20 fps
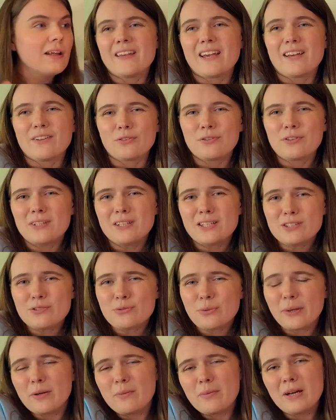The other thing that's
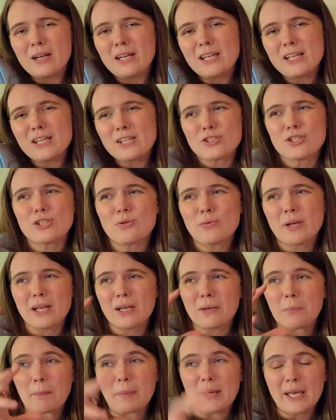great about it is you
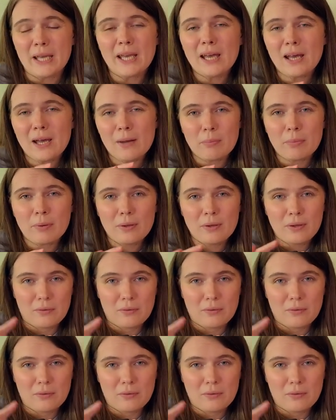can pick up